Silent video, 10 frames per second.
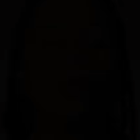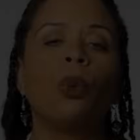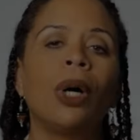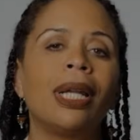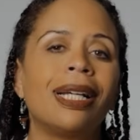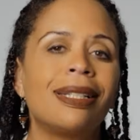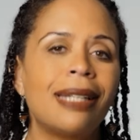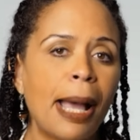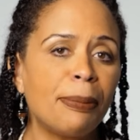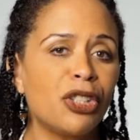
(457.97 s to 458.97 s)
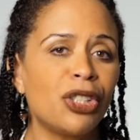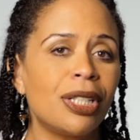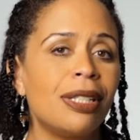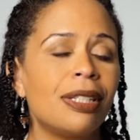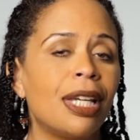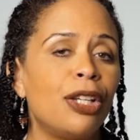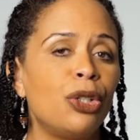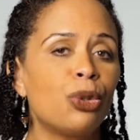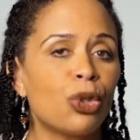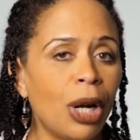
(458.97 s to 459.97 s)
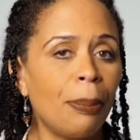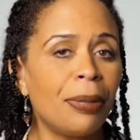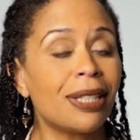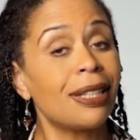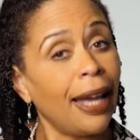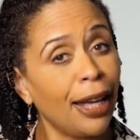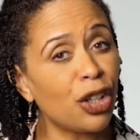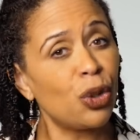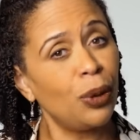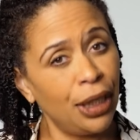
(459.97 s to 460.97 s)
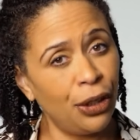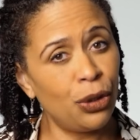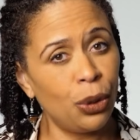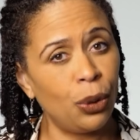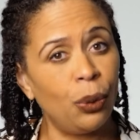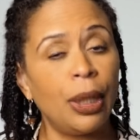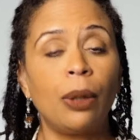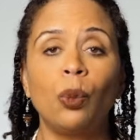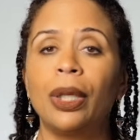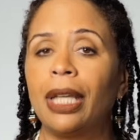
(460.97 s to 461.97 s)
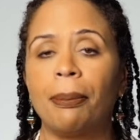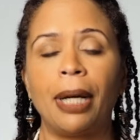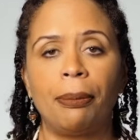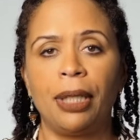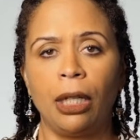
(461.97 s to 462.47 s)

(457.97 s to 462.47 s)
what adaptogens and nootropics actually do and when they might be